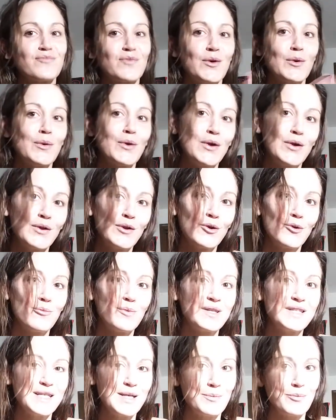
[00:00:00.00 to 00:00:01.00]
going a little
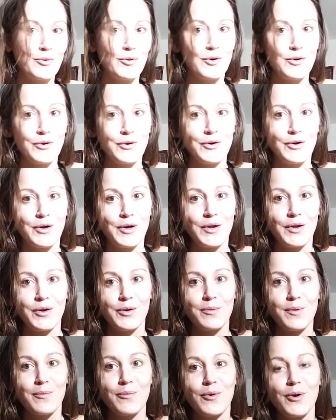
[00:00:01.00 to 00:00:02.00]
bit deeper and learning a
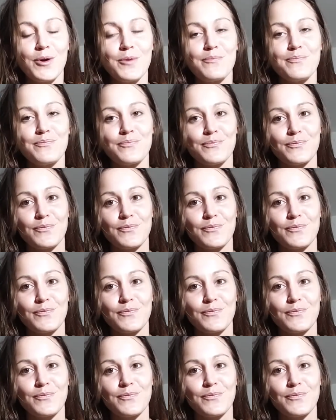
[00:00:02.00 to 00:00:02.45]
little bit more.